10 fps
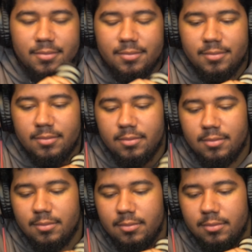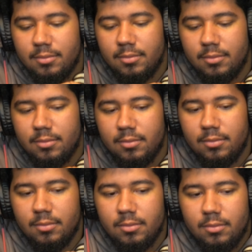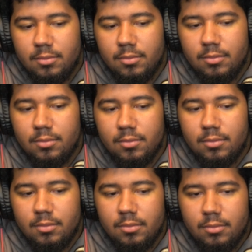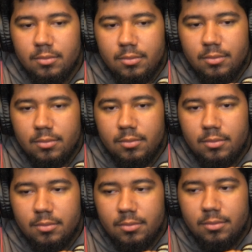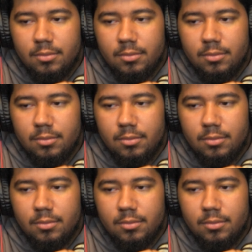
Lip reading: No words are spoken by the person on screen.